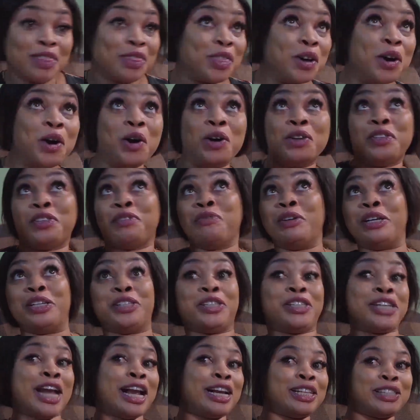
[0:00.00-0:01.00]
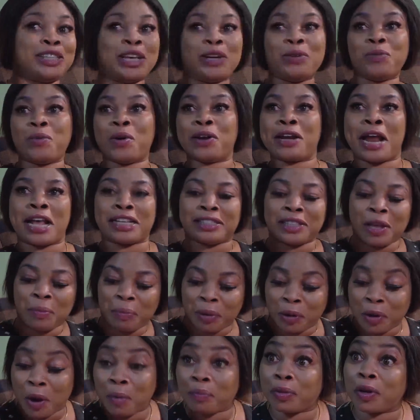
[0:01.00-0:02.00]
The rejected one has now
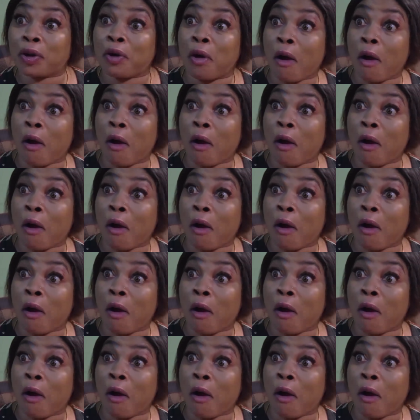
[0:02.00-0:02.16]
become the